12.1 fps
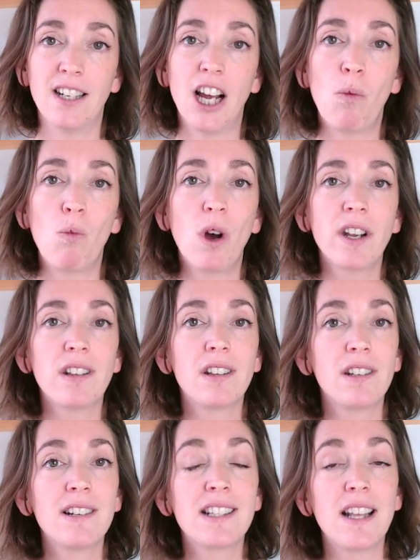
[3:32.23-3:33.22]
And one of the
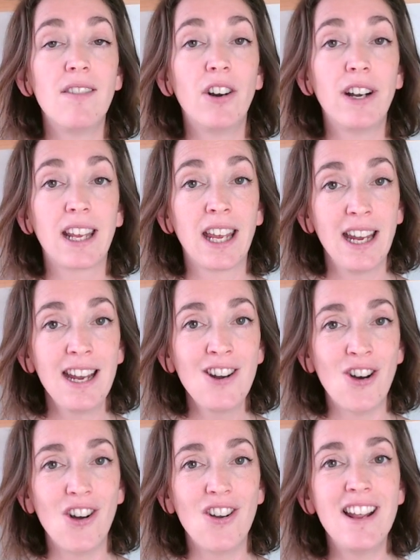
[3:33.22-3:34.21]
things they're very keen
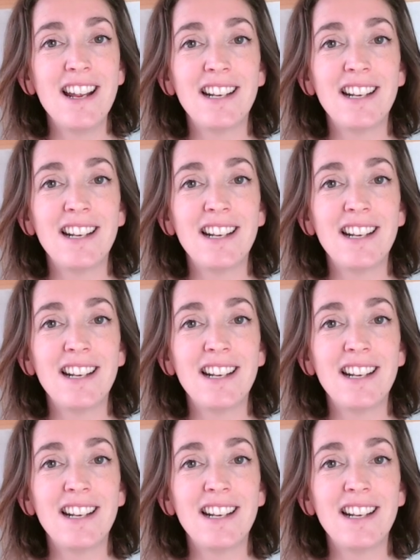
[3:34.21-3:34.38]
on